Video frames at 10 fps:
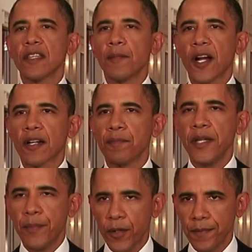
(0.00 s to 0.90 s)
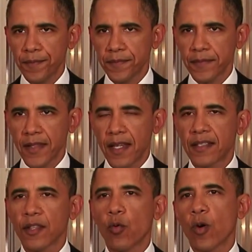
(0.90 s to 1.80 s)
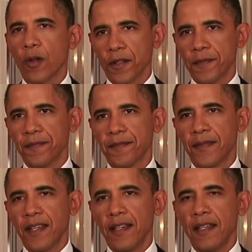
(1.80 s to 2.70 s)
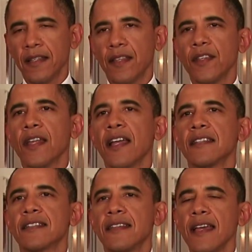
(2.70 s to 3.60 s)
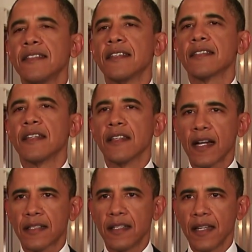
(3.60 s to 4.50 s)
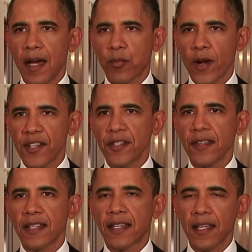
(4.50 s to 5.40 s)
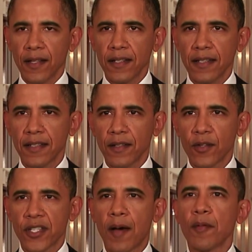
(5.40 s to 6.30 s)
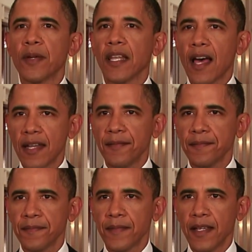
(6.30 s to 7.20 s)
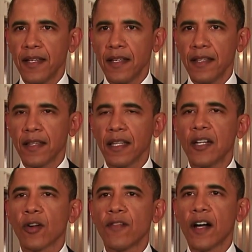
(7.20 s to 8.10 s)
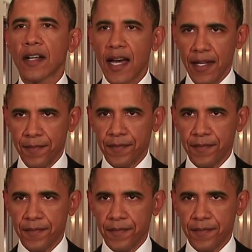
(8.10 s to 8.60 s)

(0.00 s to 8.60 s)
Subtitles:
to the American people and to the world that the United States has conducted an operation that killed Osama Bin Laden, the leader of al-Queda,